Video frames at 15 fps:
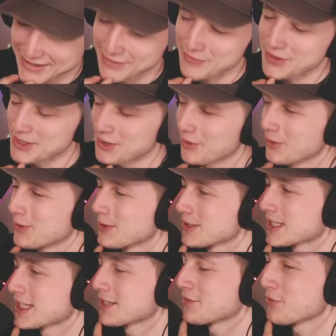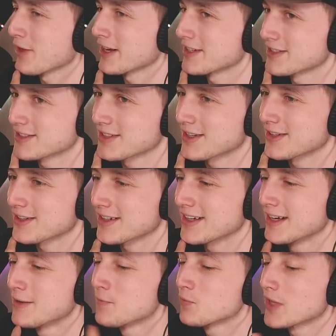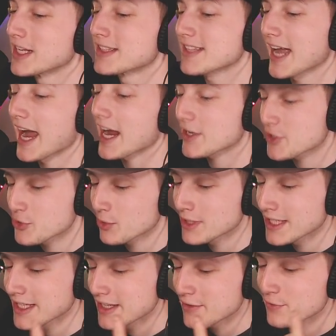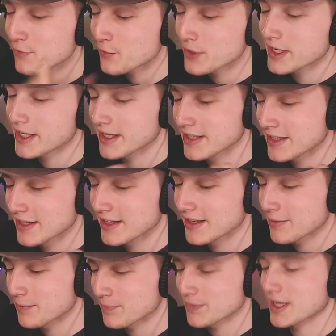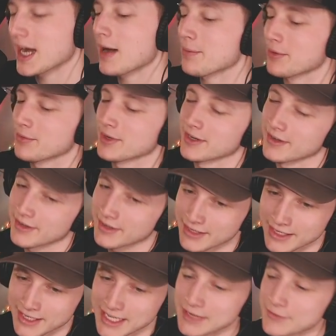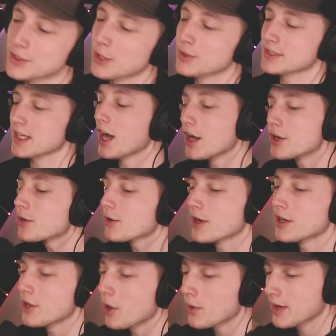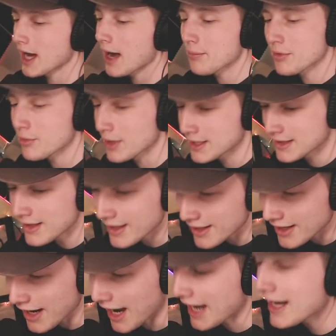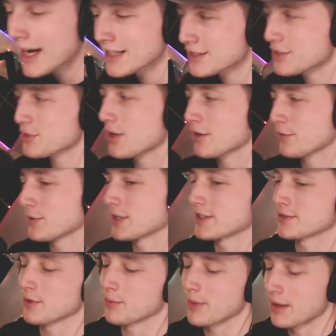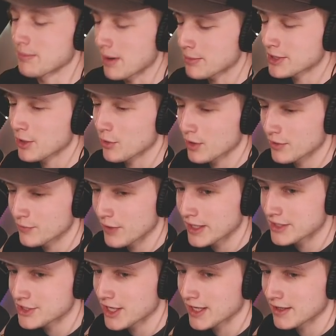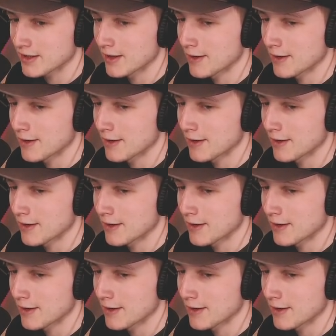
The old confetti song. It's actually freaking copywritten. Even though it's under a no copyright thing, I got struck for this one, man. Remember the old confetti chat?